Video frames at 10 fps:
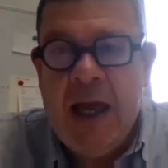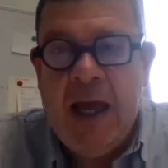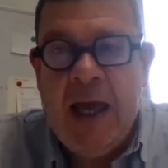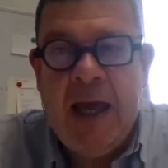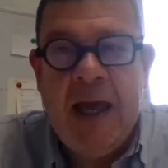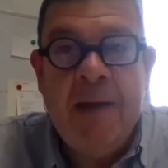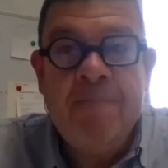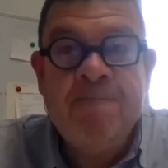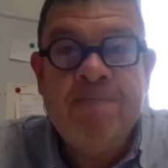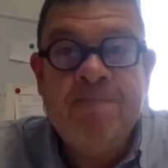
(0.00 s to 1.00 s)

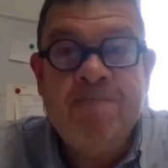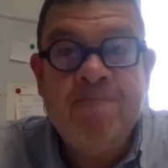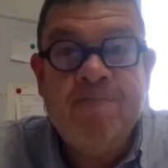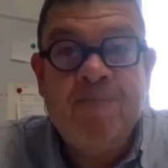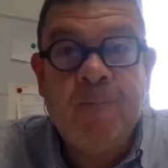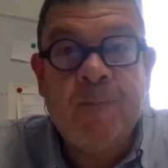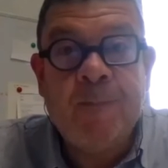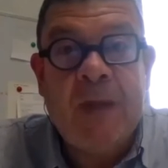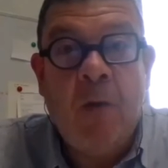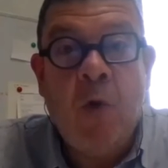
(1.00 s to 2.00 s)

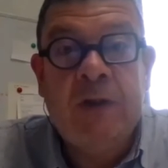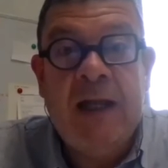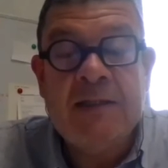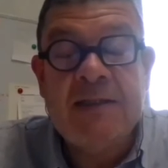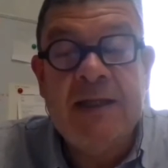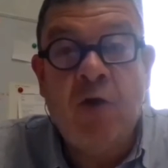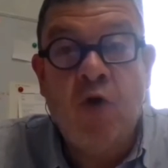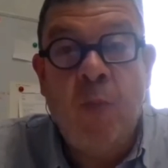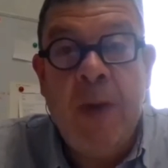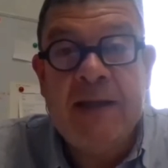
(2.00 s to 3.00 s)
What else? The
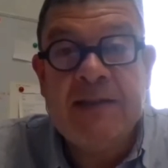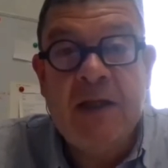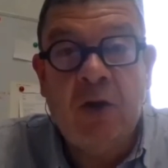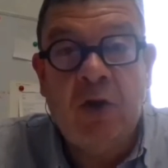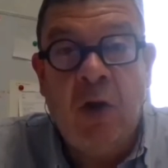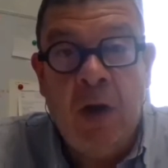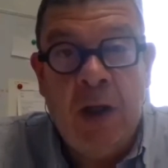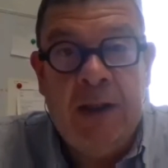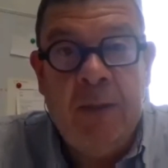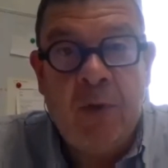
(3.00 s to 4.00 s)
group has not
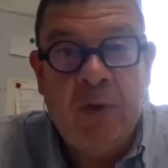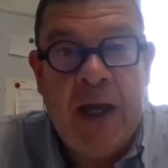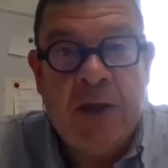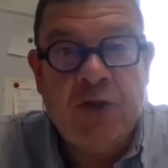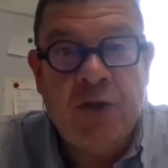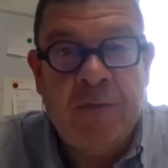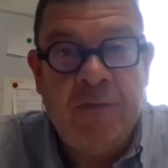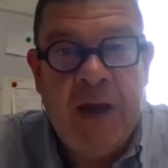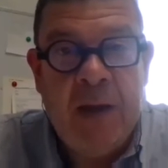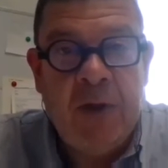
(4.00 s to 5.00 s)
only the production of
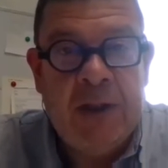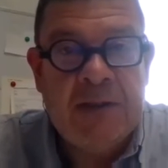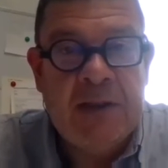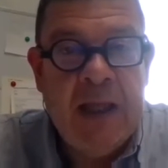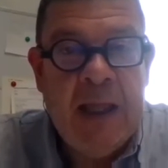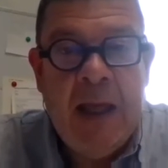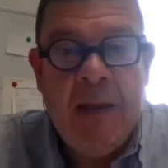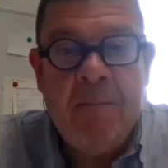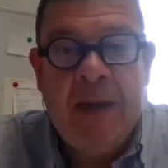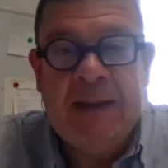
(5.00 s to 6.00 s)
fabrics,
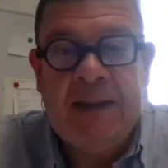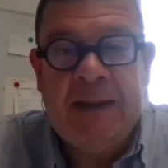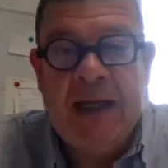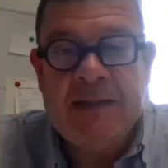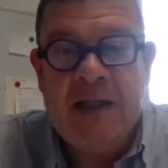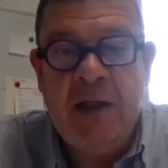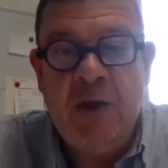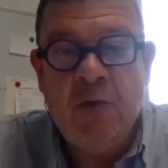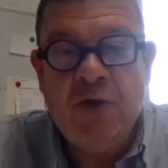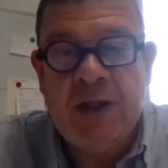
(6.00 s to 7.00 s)
but has a
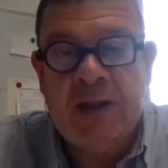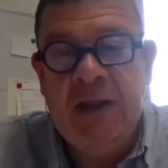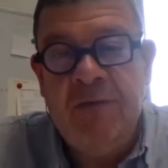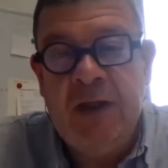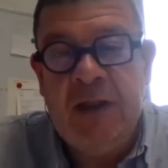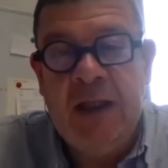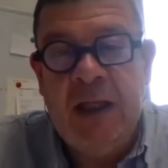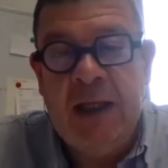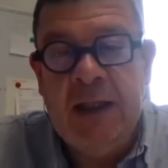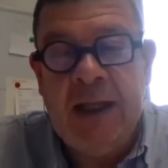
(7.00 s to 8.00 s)
huge
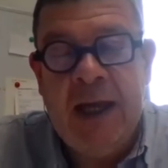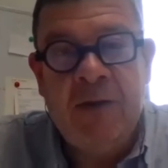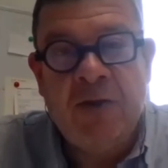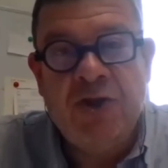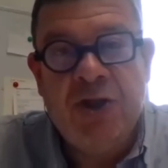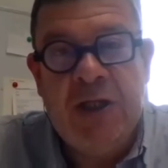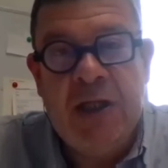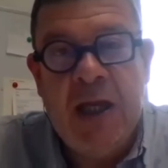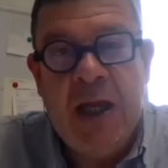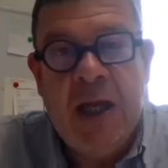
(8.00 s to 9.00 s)
activity in the
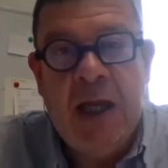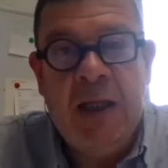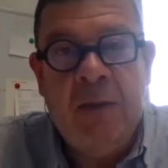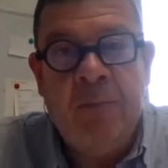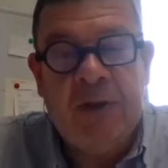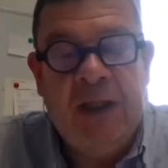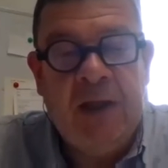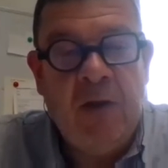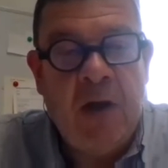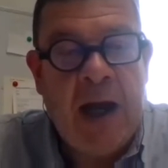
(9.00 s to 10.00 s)
energy, in
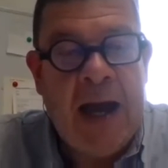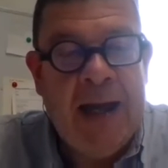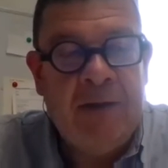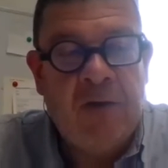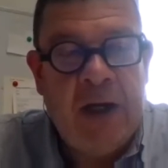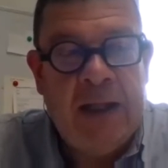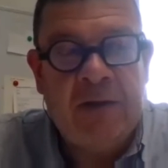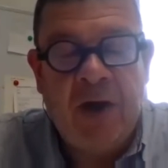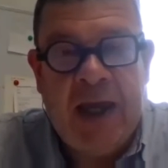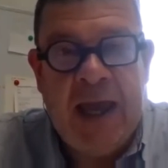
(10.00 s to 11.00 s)
particular
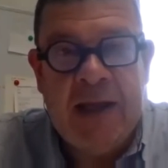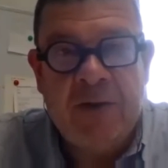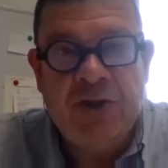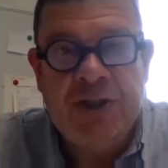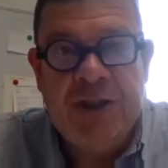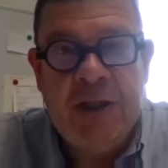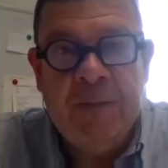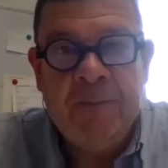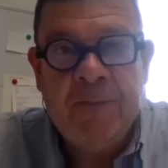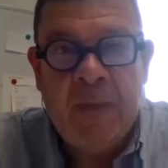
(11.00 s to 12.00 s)
hydroelectric energy.
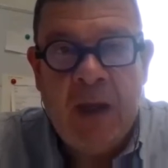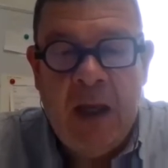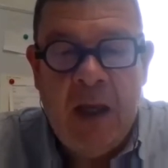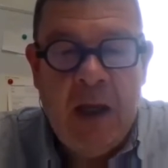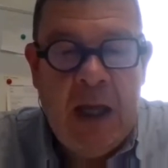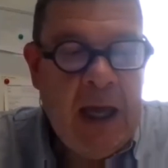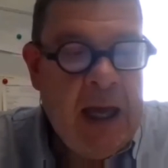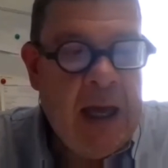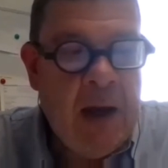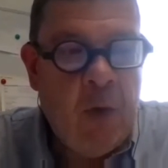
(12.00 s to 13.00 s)

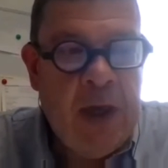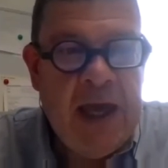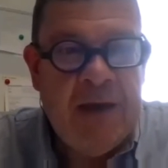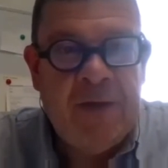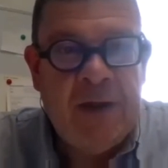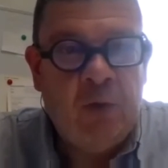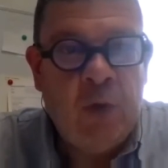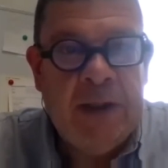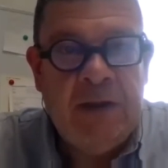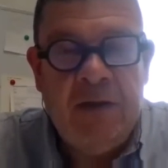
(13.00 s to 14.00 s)
We have
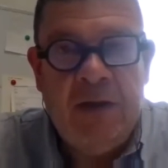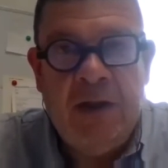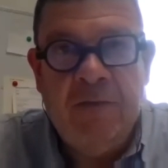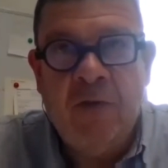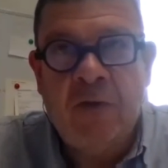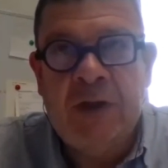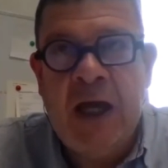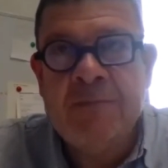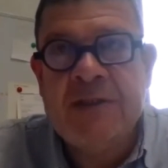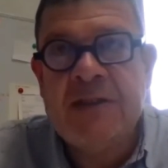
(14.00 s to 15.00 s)
24
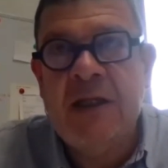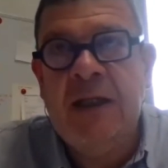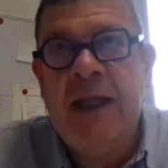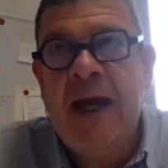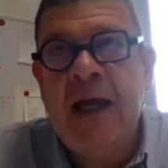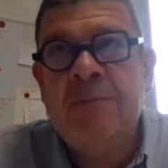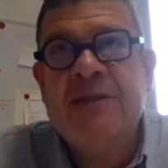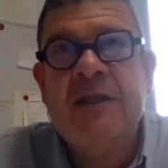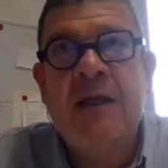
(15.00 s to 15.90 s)
dams in the Alps.